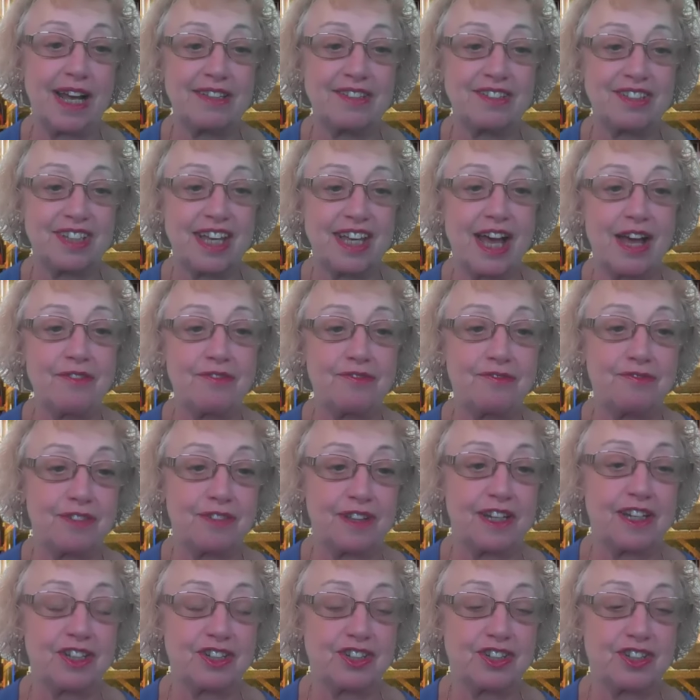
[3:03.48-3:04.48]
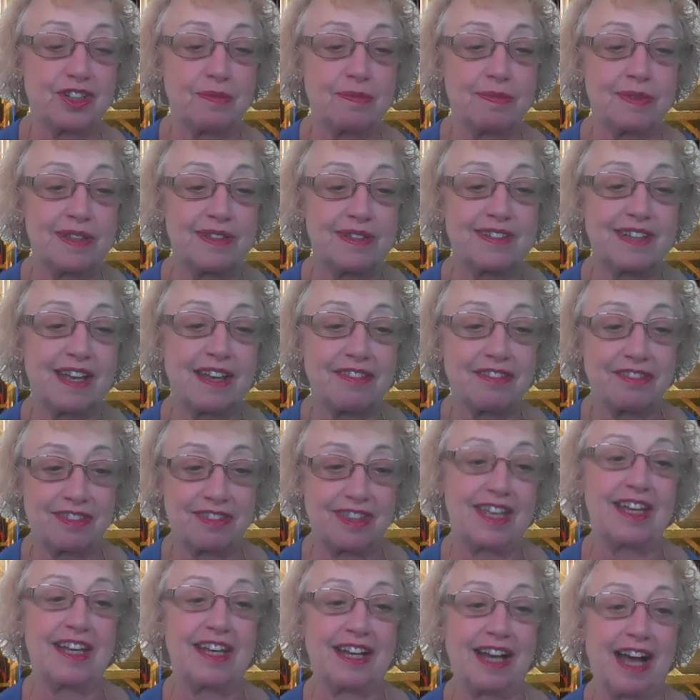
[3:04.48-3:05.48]
say I finished, it means I
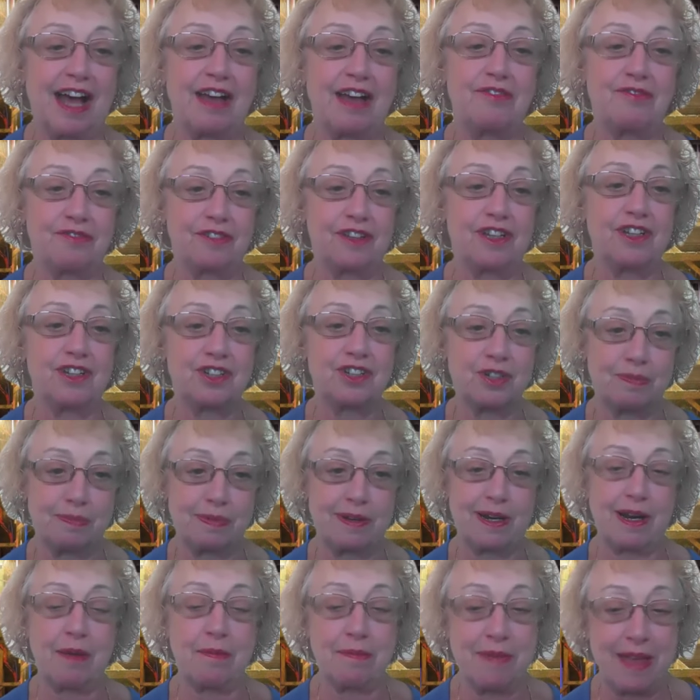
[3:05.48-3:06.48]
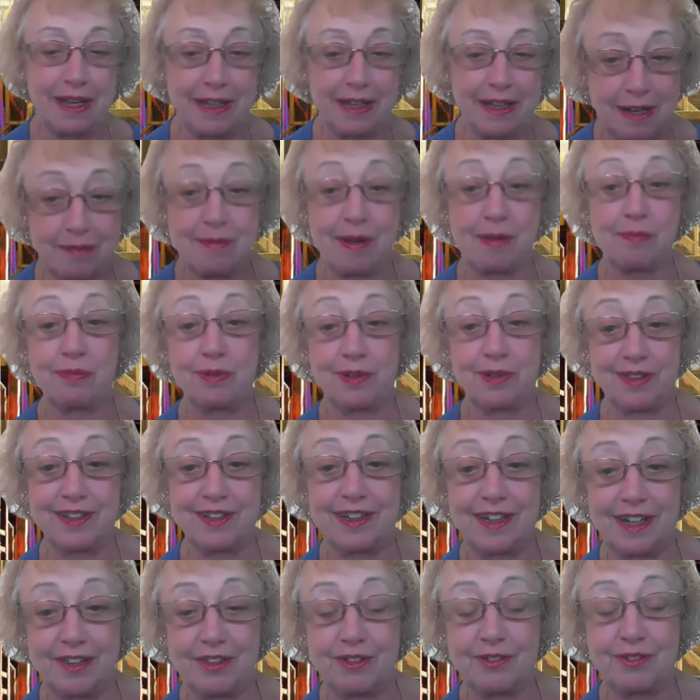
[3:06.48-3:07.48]
think I finished, but I may come up with
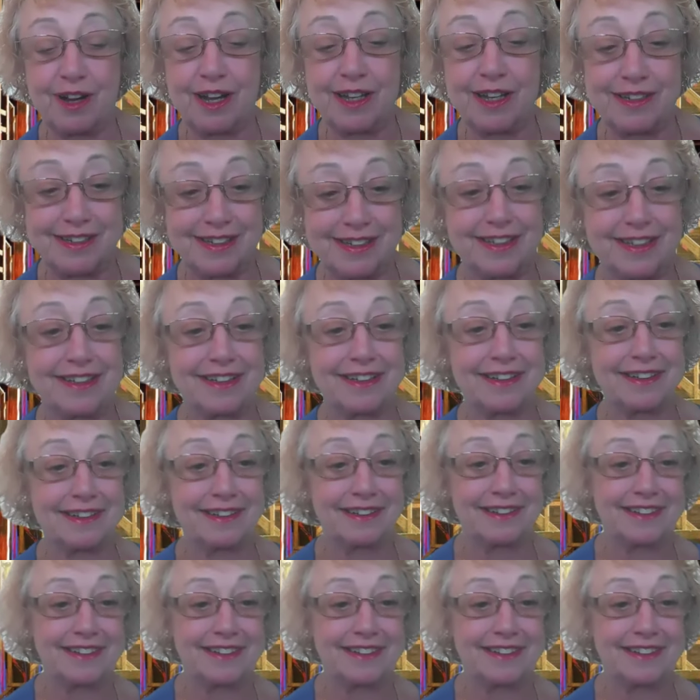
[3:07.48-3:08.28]
another idea.